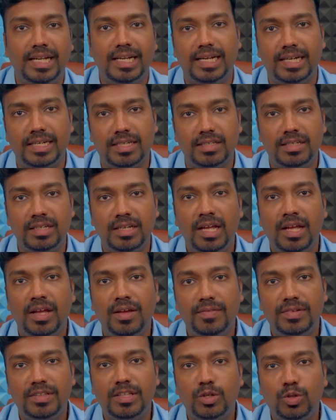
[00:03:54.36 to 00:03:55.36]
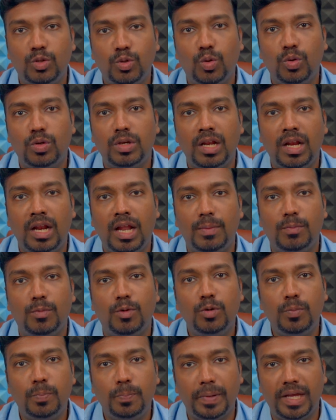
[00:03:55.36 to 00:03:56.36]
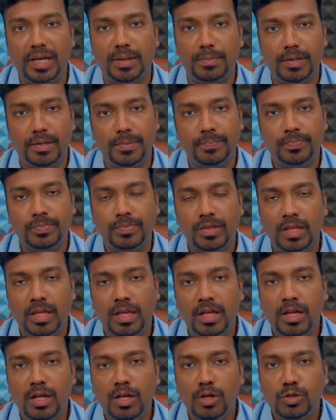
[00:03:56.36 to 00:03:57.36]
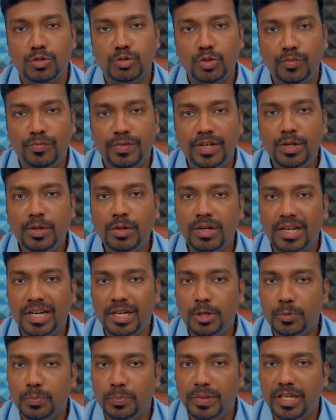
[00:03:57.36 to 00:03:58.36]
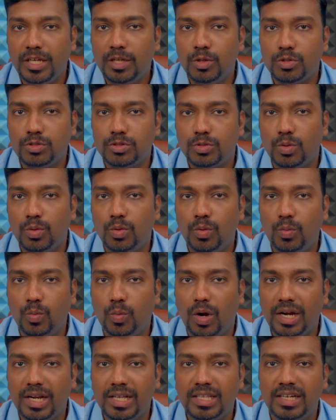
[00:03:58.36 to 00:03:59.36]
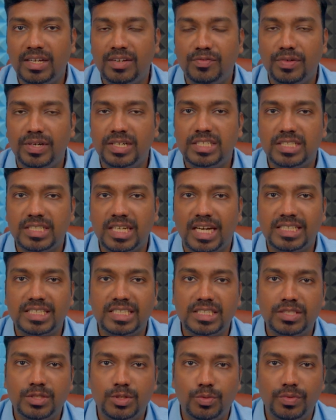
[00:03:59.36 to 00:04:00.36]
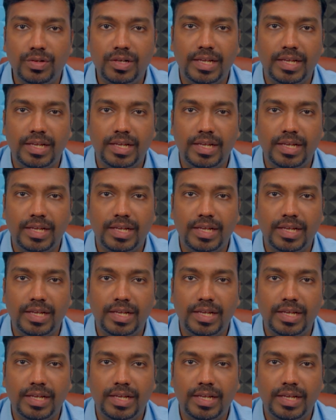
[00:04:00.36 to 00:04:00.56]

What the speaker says: letter with the total amount payable. So when you are trying to pre-close the loan, what are the different charges you will